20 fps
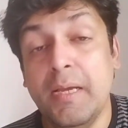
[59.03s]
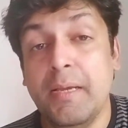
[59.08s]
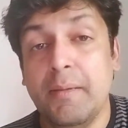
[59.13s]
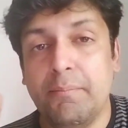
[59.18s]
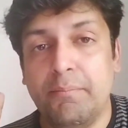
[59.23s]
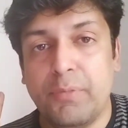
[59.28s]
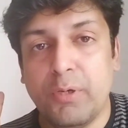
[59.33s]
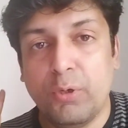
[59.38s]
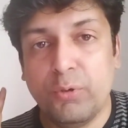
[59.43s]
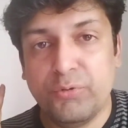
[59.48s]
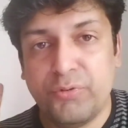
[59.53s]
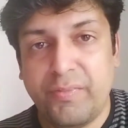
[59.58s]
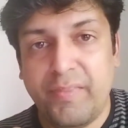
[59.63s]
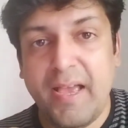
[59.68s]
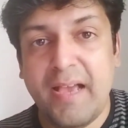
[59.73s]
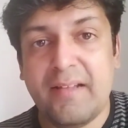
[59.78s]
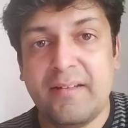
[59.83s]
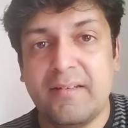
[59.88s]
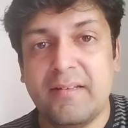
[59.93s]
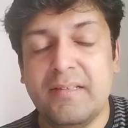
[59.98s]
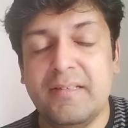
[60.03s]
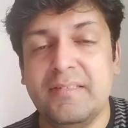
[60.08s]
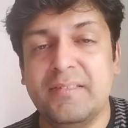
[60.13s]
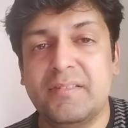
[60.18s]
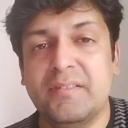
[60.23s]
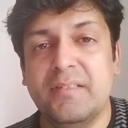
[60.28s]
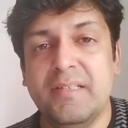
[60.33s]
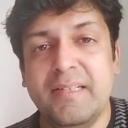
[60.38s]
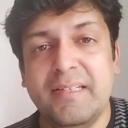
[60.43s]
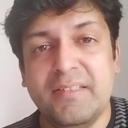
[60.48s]
because that is
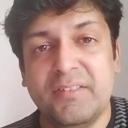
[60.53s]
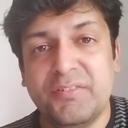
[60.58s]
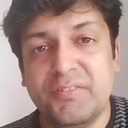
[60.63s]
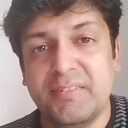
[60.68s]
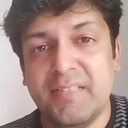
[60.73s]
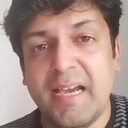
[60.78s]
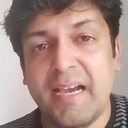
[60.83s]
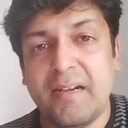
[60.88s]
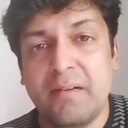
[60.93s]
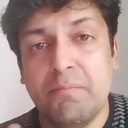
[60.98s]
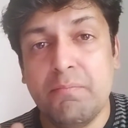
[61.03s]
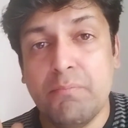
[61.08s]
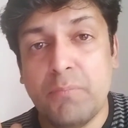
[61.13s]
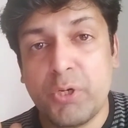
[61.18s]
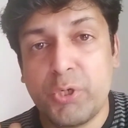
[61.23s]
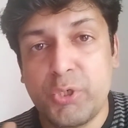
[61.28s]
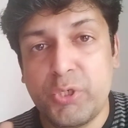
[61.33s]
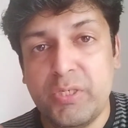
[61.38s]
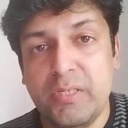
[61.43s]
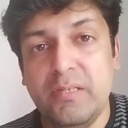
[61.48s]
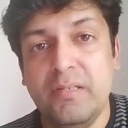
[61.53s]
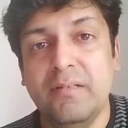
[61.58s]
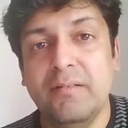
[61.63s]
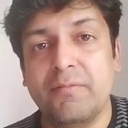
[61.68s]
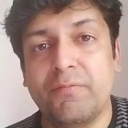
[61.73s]
the exact machine